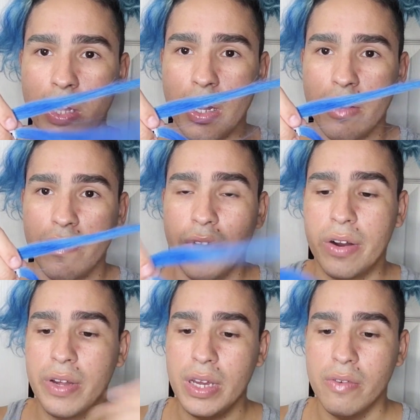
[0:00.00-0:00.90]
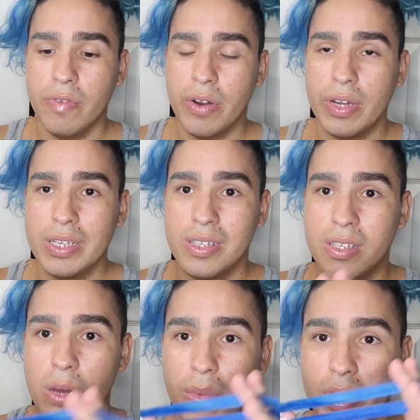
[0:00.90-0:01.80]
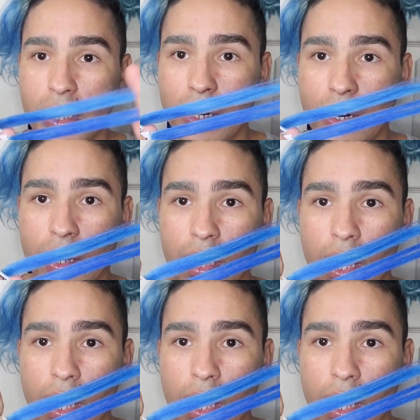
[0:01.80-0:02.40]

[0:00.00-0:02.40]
They are very, very similar.